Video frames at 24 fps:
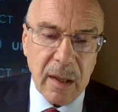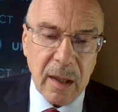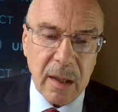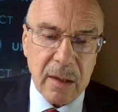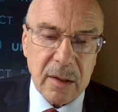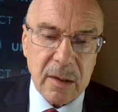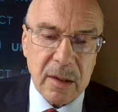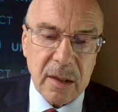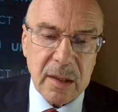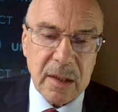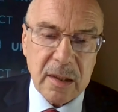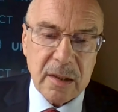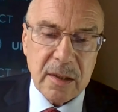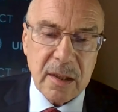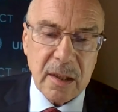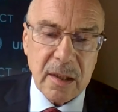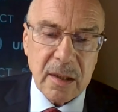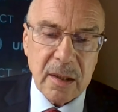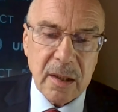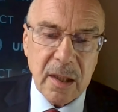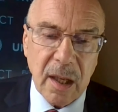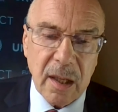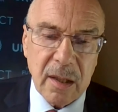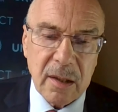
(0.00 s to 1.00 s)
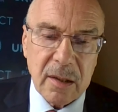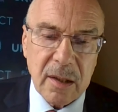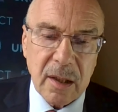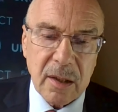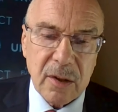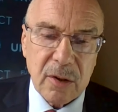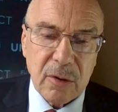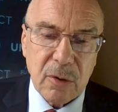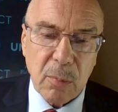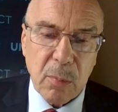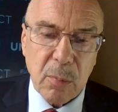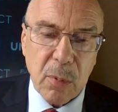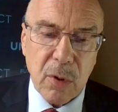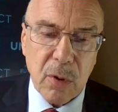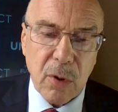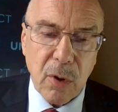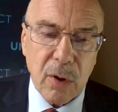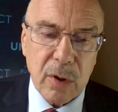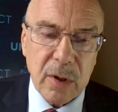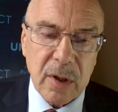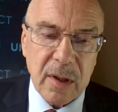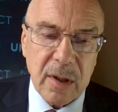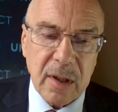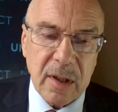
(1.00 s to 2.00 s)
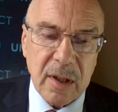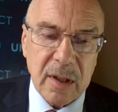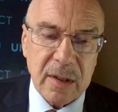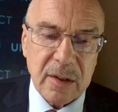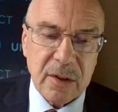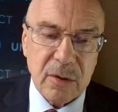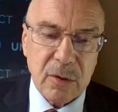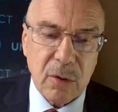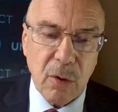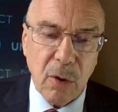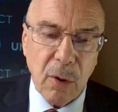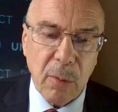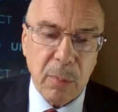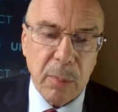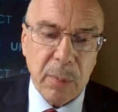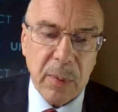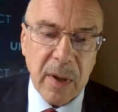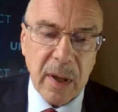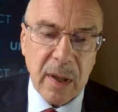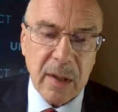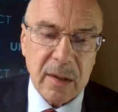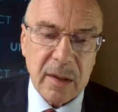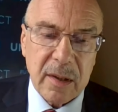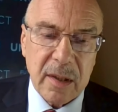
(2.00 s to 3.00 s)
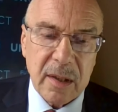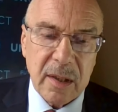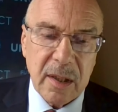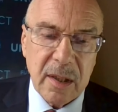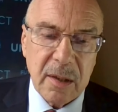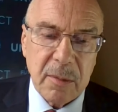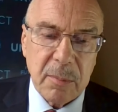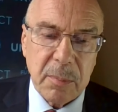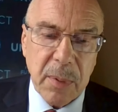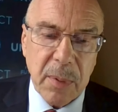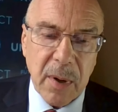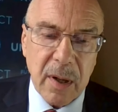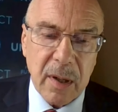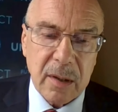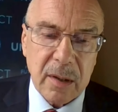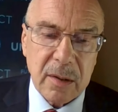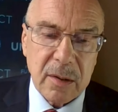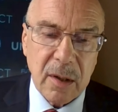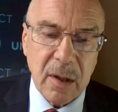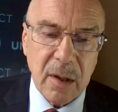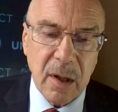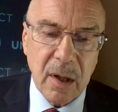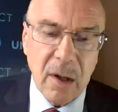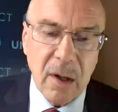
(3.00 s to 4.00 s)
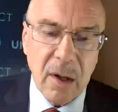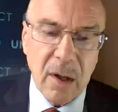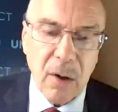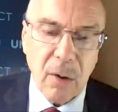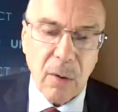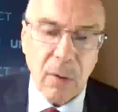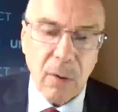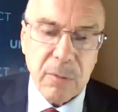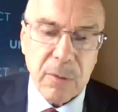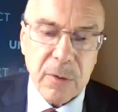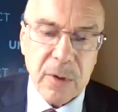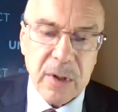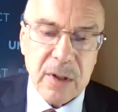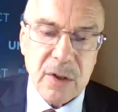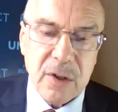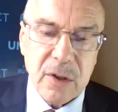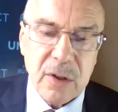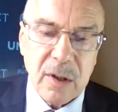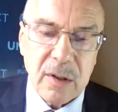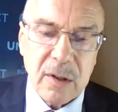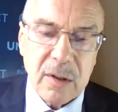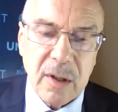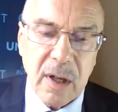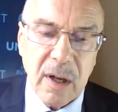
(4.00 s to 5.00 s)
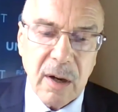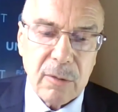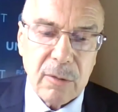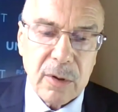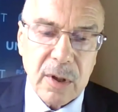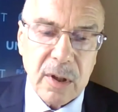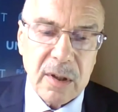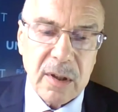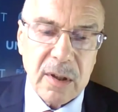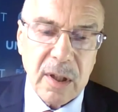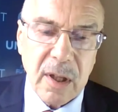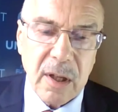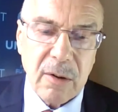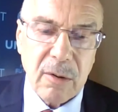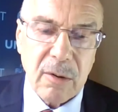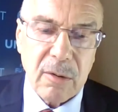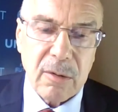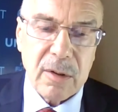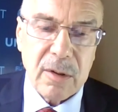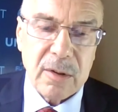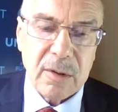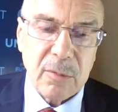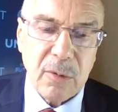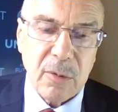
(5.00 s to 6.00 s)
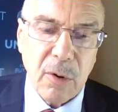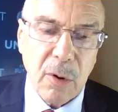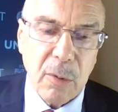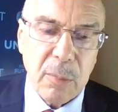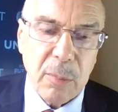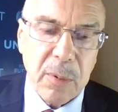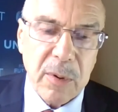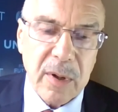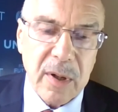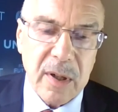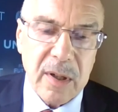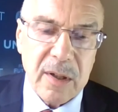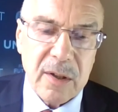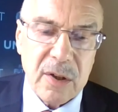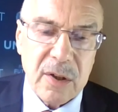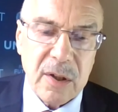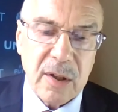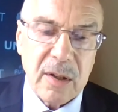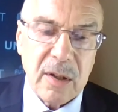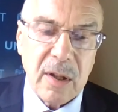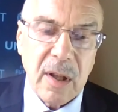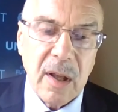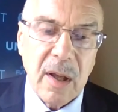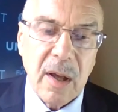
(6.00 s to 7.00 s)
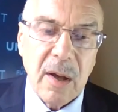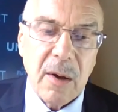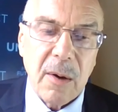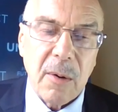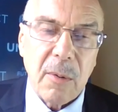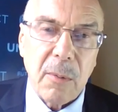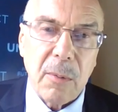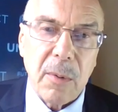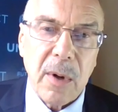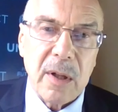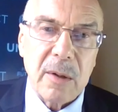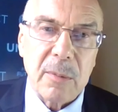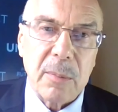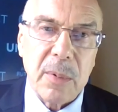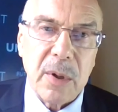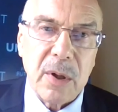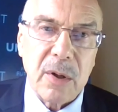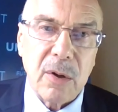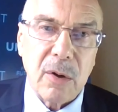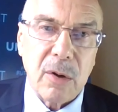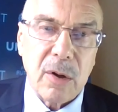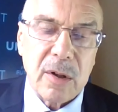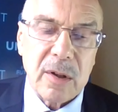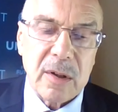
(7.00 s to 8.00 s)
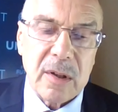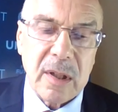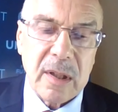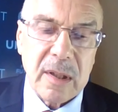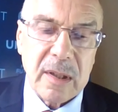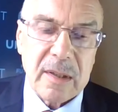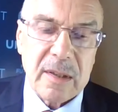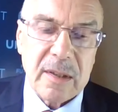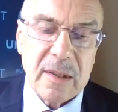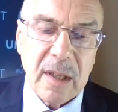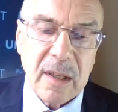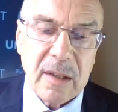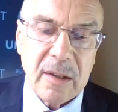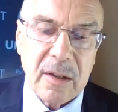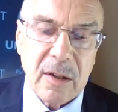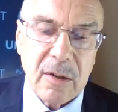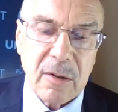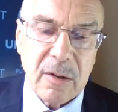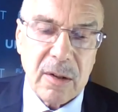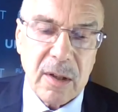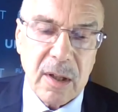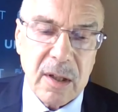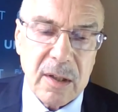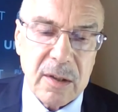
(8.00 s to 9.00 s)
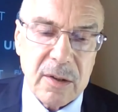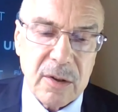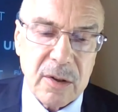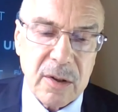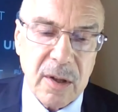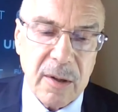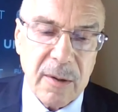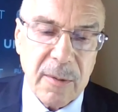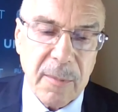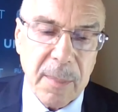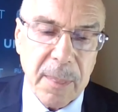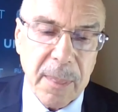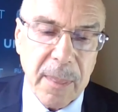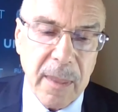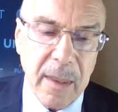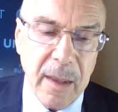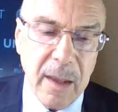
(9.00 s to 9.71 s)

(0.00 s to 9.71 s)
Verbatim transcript: and is intended to broaden the scope and impact of regional counterterrorism cooperation well beyond Central Asia.